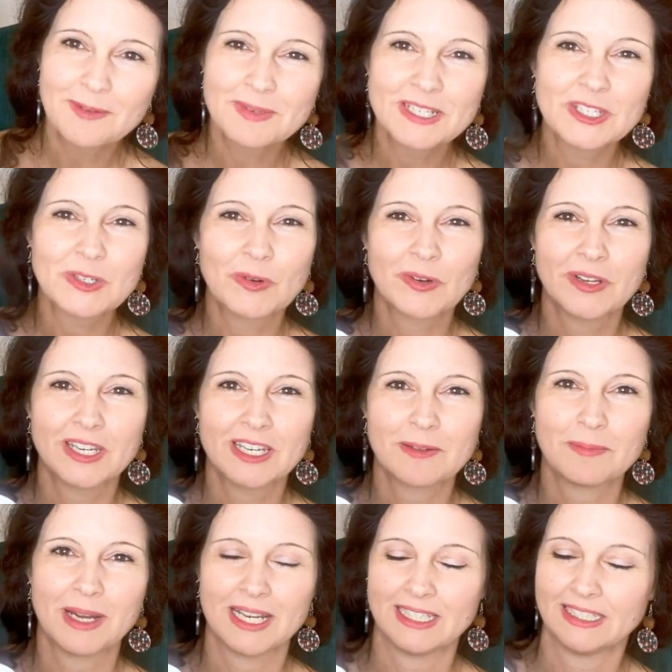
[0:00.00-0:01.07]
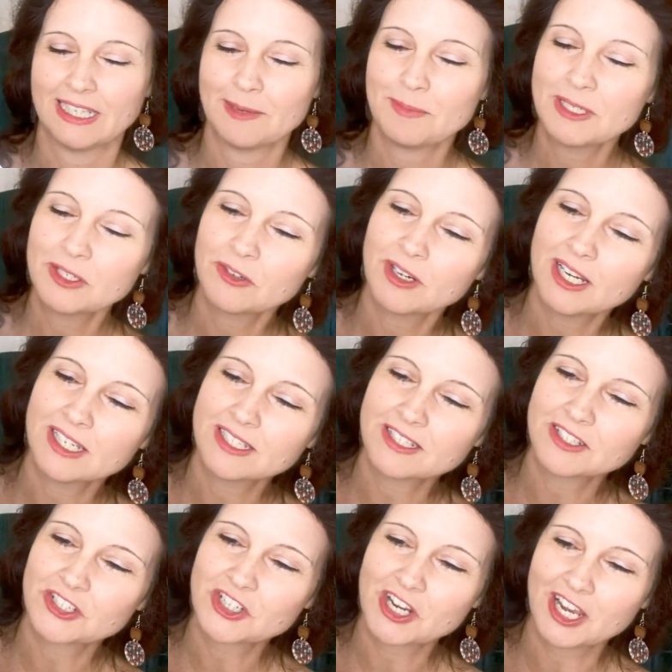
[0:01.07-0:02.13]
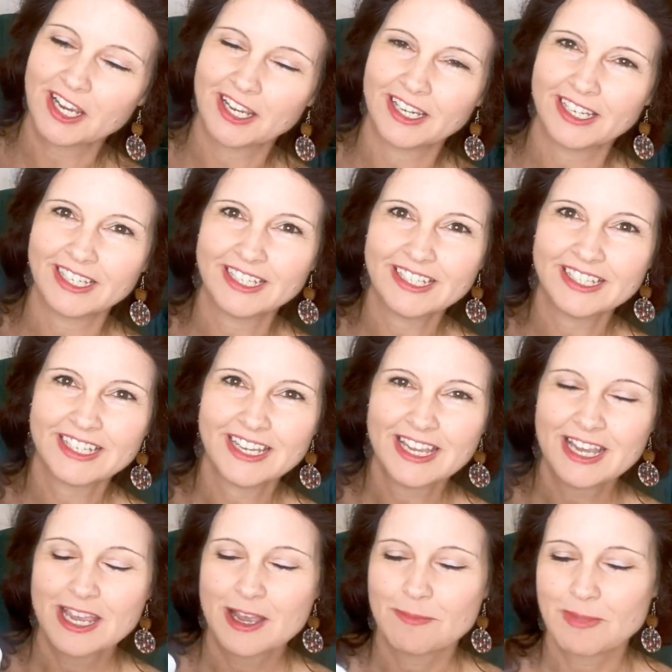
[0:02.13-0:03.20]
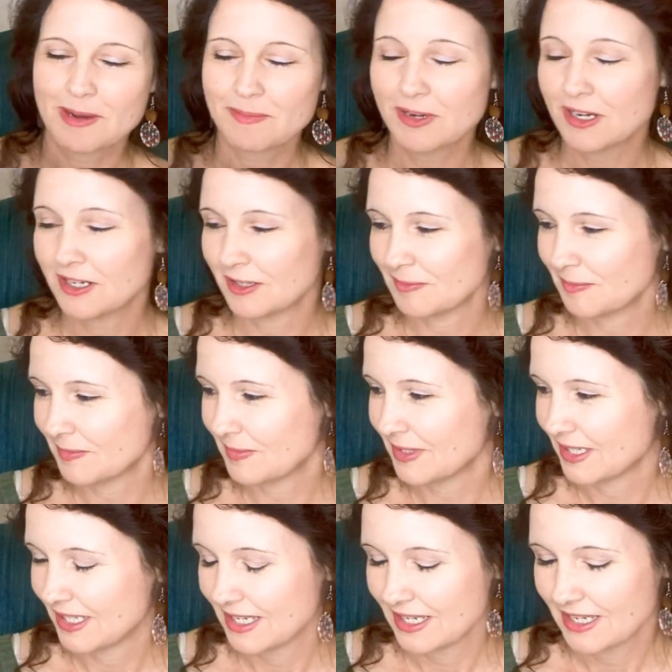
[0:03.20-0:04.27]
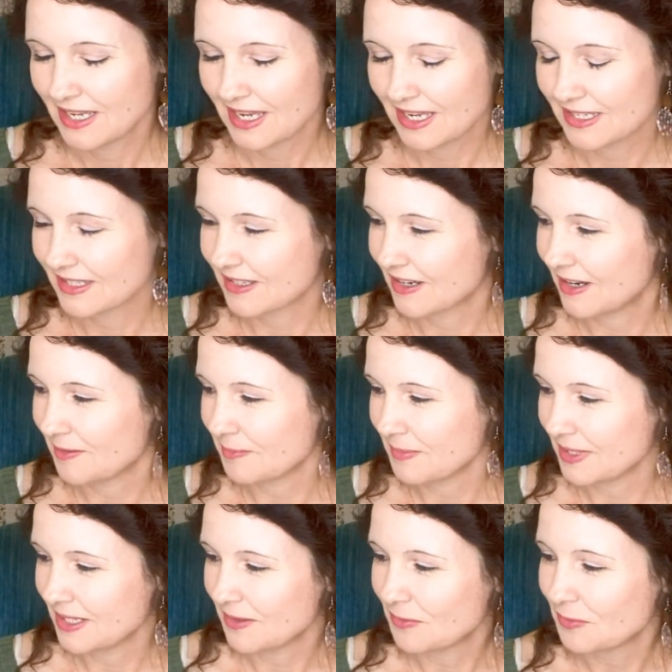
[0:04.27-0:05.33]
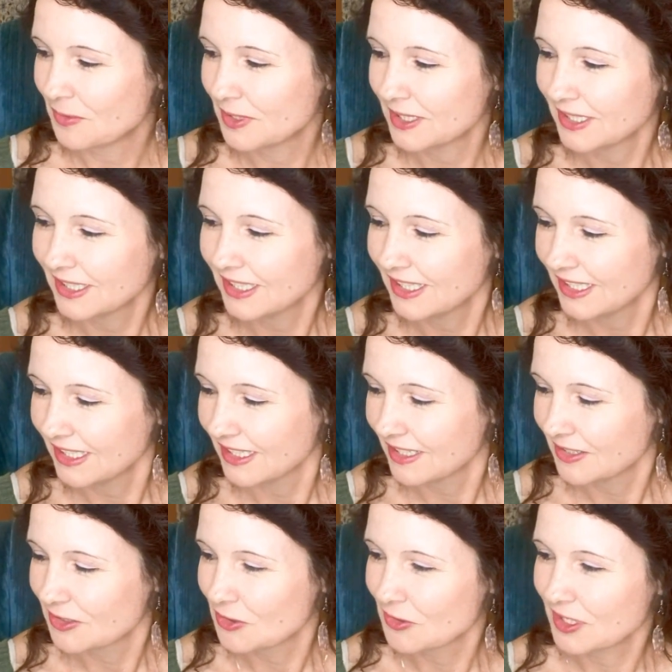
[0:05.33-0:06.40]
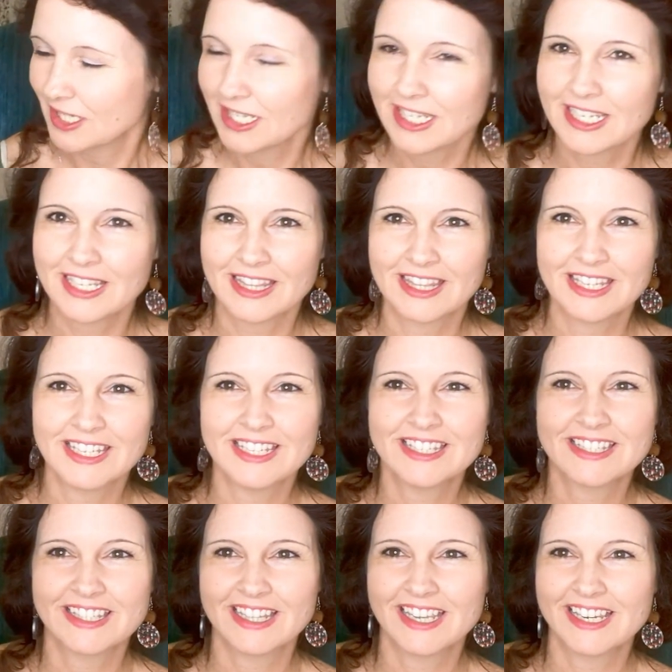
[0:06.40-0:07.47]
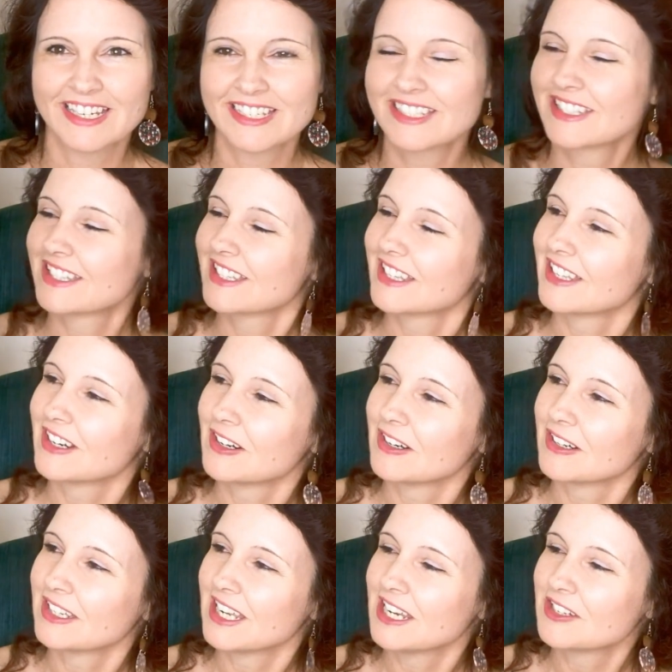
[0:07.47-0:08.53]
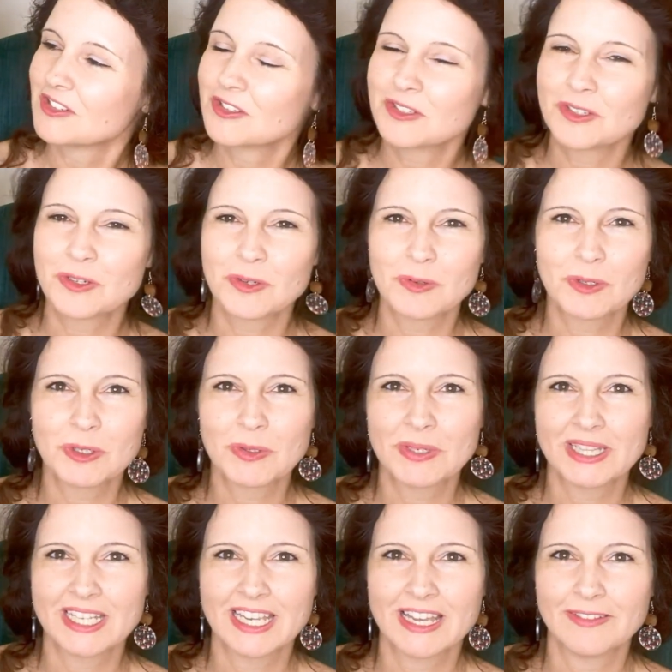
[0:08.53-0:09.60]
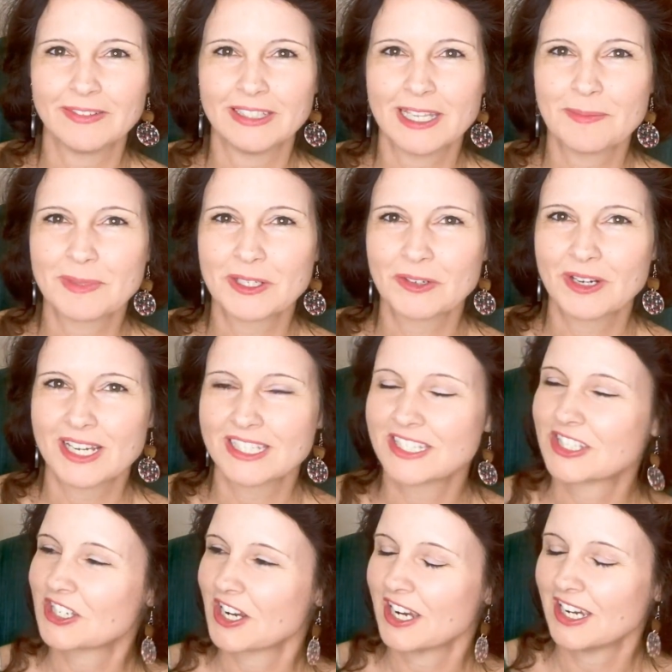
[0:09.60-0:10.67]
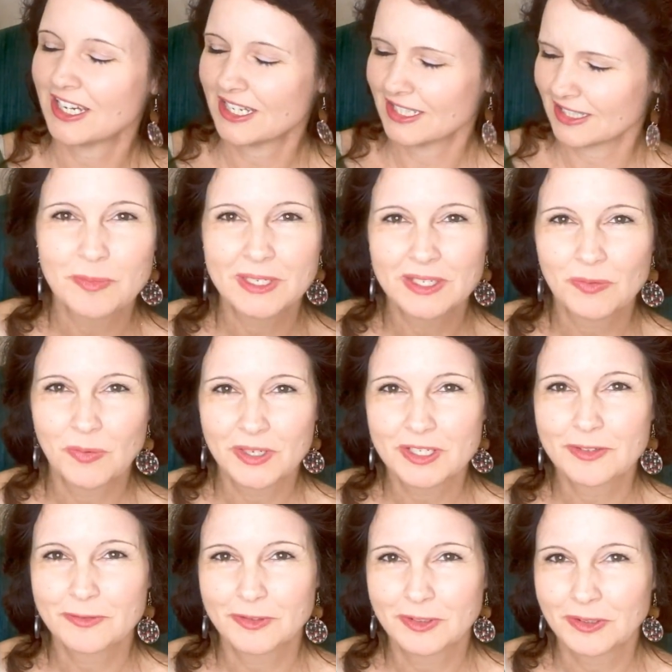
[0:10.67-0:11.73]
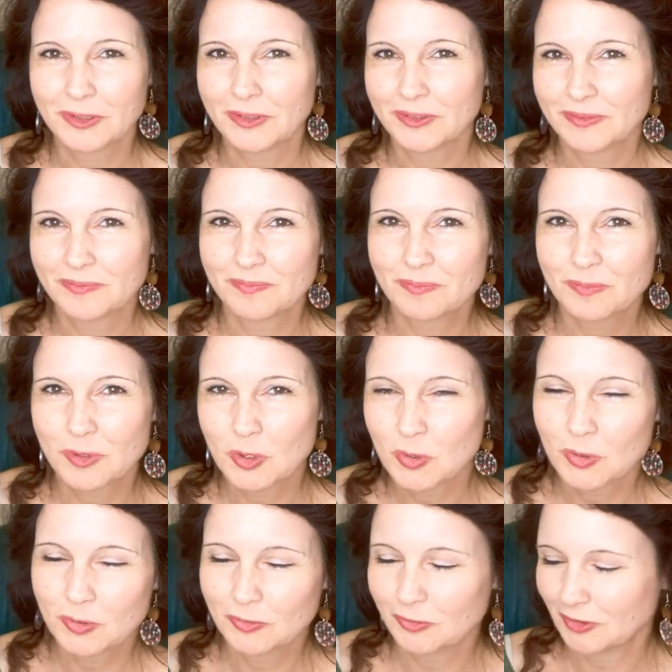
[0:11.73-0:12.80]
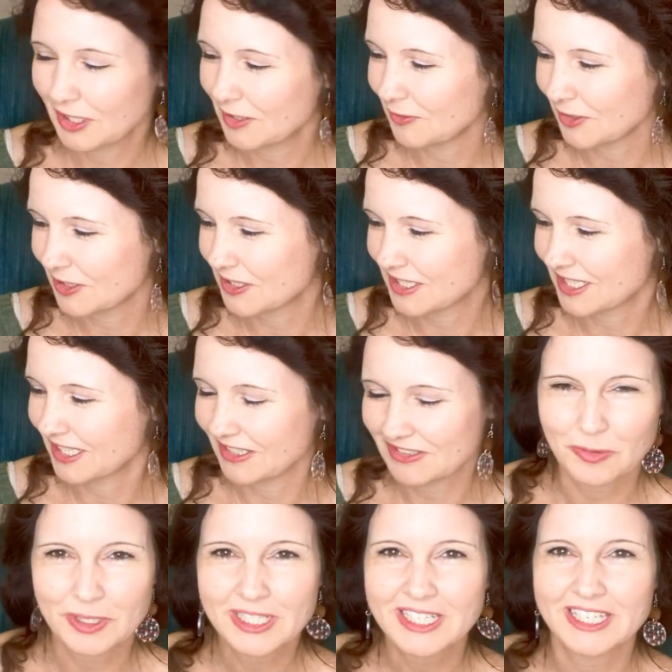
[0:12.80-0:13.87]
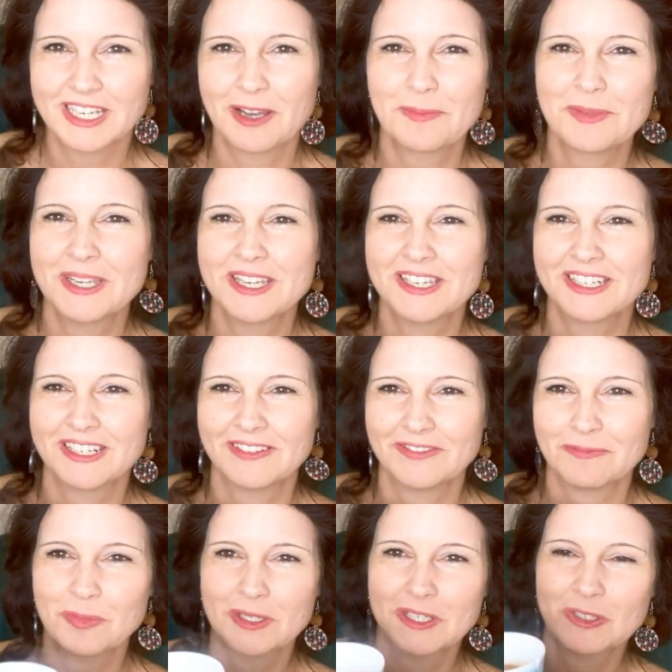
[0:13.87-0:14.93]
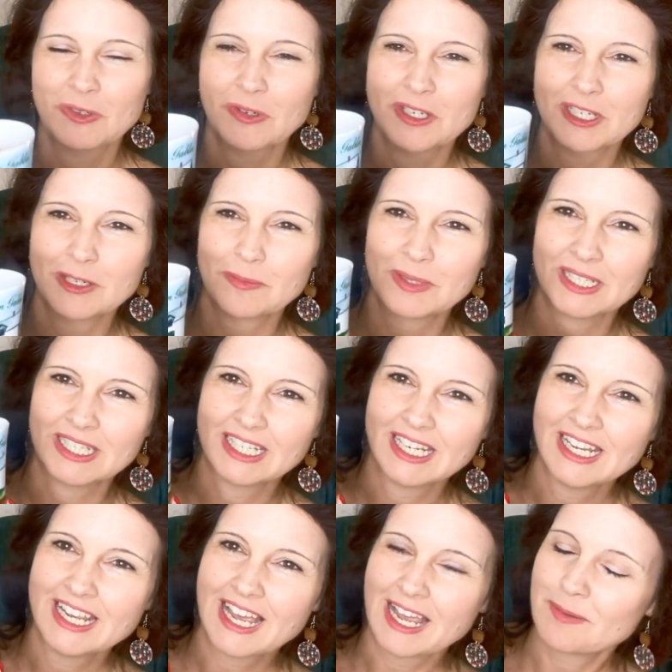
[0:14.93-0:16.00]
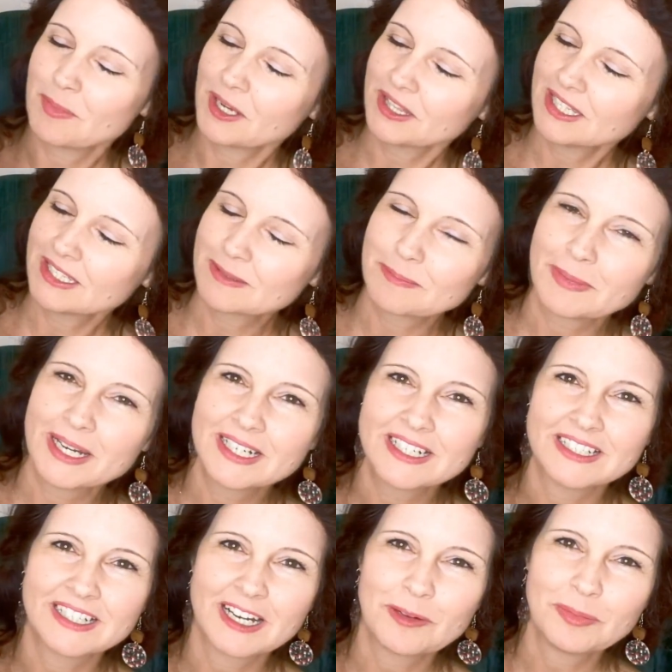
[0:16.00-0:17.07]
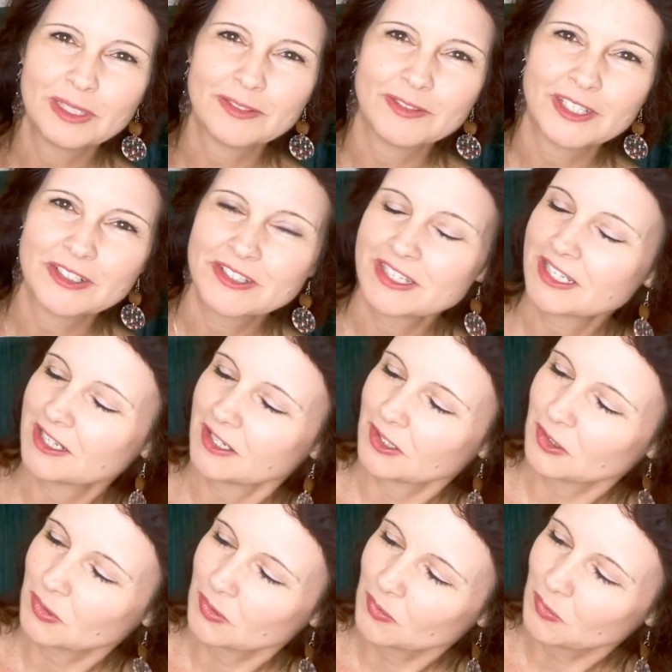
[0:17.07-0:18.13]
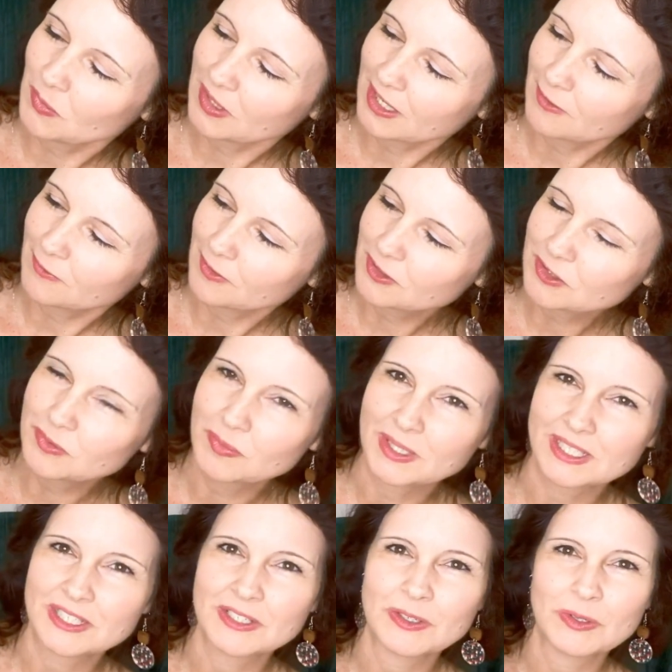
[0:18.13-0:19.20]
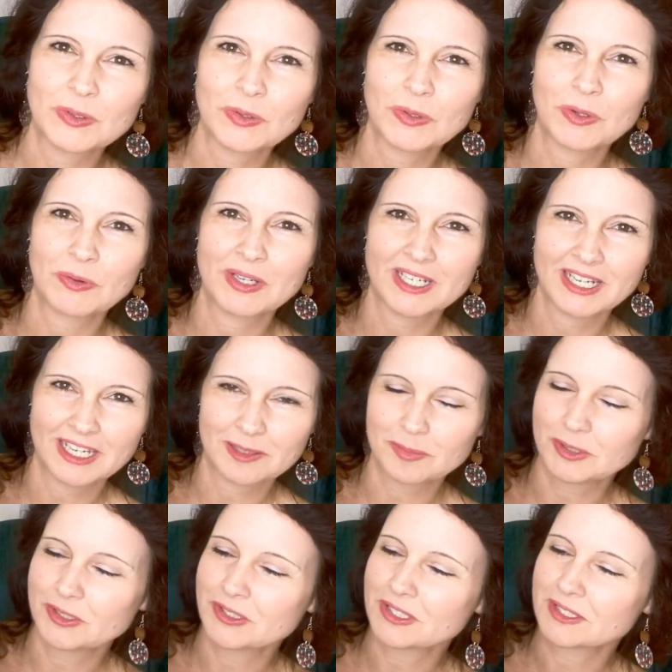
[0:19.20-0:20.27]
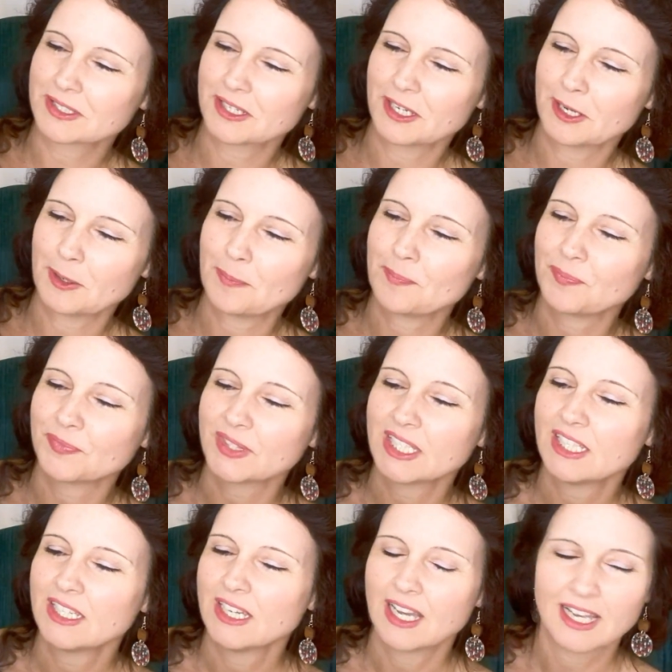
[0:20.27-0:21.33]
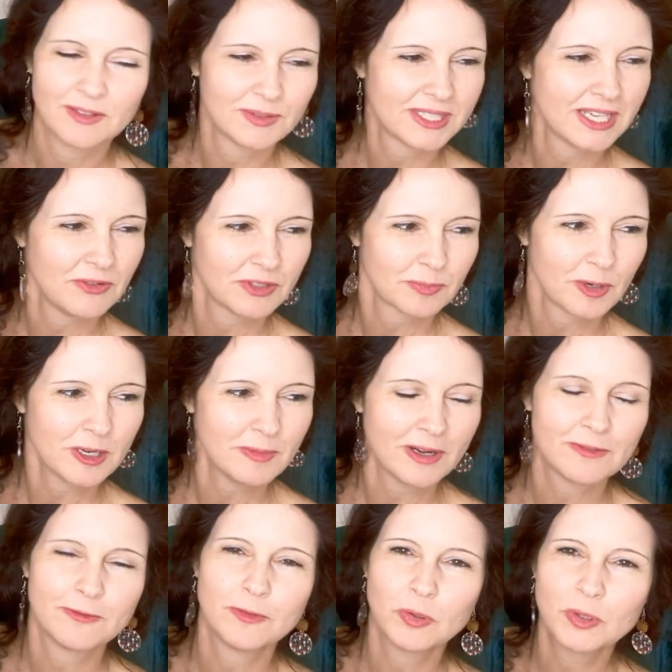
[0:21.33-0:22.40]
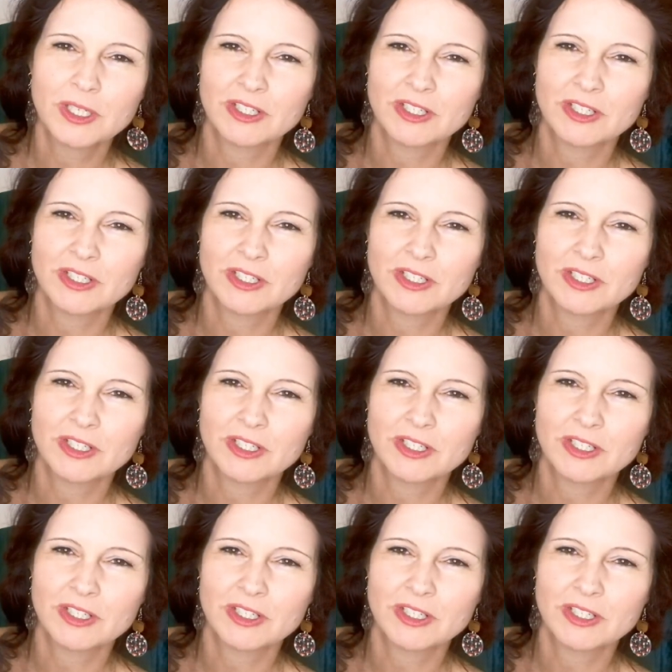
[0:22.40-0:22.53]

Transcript: I'm enjoying my lemongrass chai. My mom has got me really drinking these things. They're Nature's Guru and they have lemongrass chai and so many wonderful, cool flavors, and they're really yummy and I've been enjoying them. And I bought this mug a couple of years ago when I first went to Green Gables. I would say it was probably about 4